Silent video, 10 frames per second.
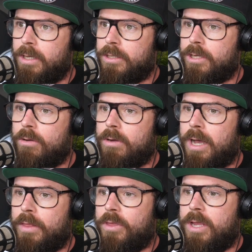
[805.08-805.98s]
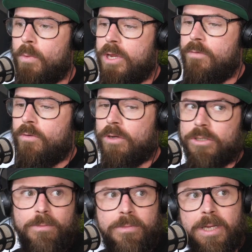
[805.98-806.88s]
So I think when you've got
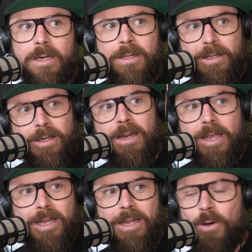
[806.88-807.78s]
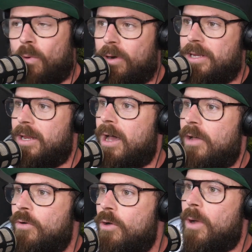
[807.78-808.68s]
something like your little one in your
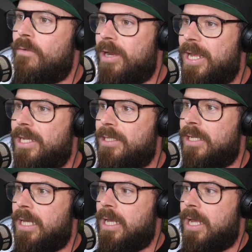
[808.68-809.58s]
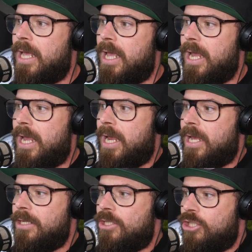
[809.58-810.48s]
life, or whoever it is, it
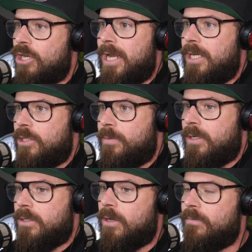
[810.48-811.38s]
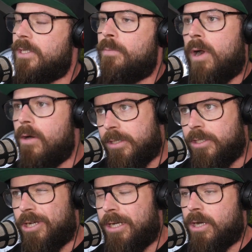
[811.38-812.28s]
can change, because obviously priorities
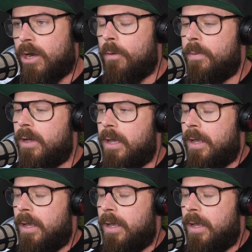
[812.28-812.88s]
change, I know, but